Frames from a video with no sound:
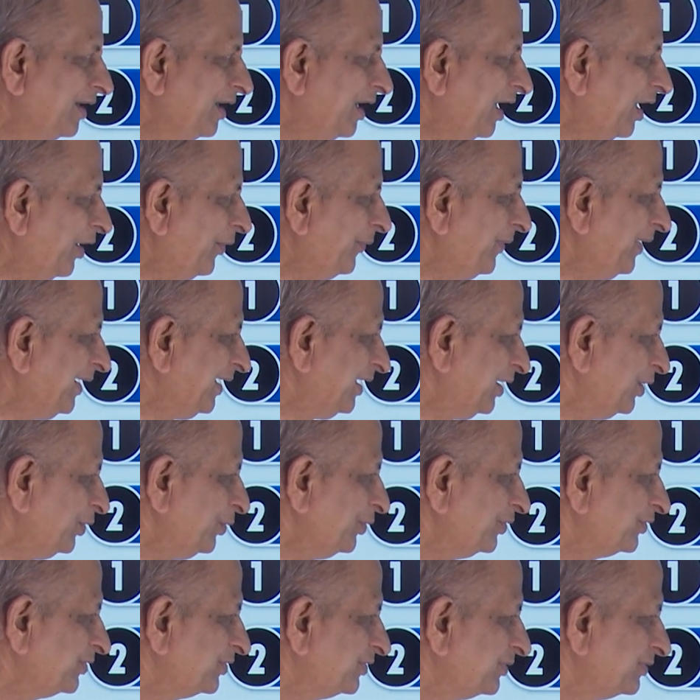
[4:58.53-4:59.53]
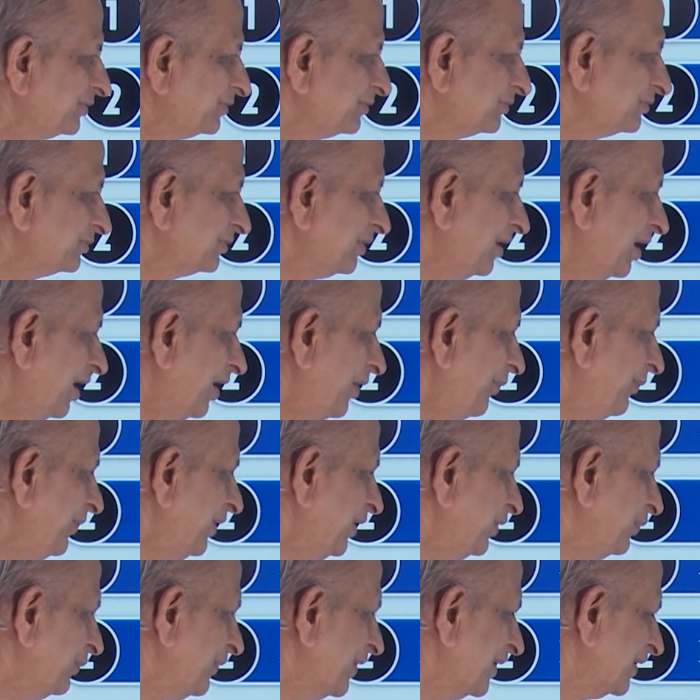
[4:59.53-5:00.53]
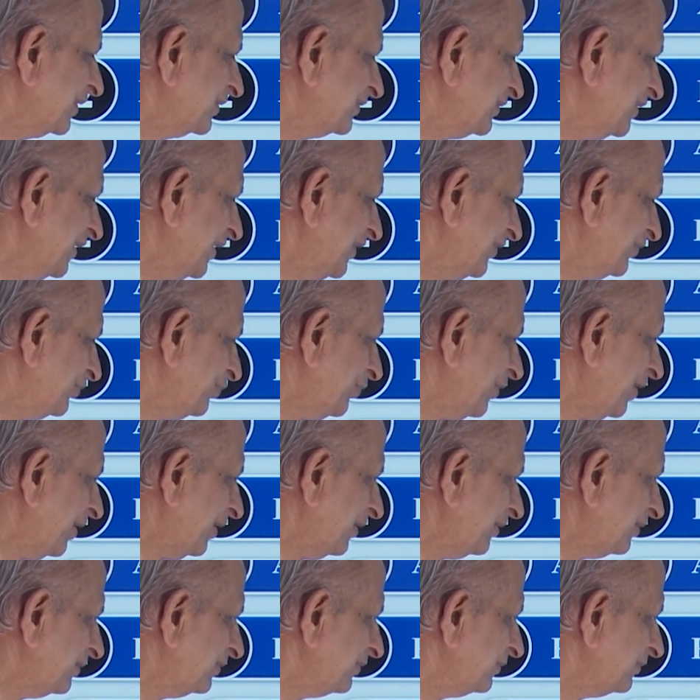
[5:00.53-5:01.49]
How it looks, how it works and so on.